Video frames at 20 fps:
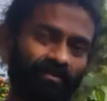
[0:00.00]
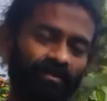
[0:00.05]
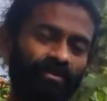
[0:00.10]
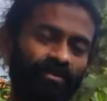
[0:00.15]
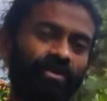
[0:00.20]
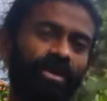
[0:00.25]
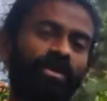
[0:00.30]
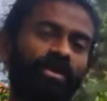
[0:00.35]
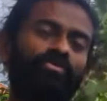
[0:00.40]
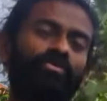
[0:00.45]
We
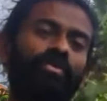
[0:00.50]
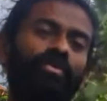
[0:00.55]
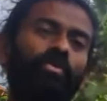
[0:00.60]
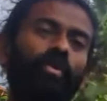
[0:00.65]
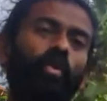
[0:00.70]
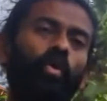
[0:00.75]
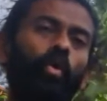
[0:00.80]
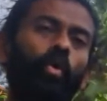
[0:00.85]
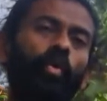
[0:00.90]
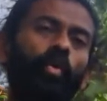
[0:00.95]
work from
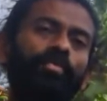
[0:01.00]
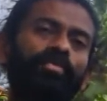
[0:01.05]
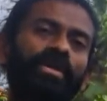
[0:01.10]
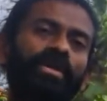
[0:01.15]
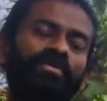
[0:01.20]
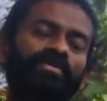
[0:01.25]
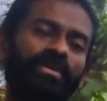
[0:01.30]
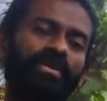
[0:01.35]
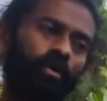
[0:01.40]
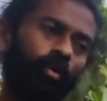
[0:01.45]
home
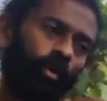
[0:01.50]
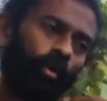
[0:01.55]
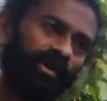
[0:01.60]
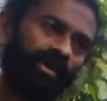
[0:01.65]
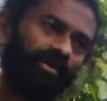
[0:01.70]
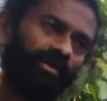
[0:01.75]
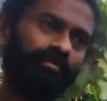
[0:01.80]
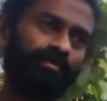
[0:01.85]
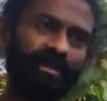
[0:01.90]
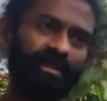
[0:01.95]
and we go
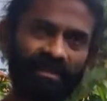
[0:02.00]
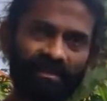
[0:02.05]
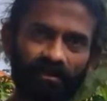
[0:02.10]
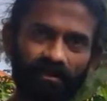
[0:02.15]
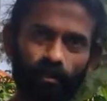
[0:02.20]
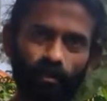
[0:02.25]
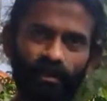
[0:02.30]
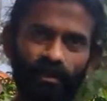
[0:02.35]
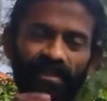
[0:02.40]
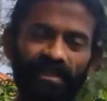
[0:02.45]
in and
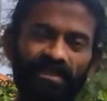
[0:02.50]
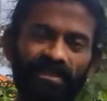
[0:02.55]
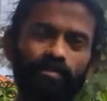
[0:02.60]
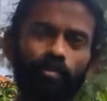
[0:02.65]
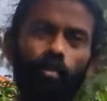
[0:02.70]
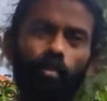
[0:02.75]
meet colleagues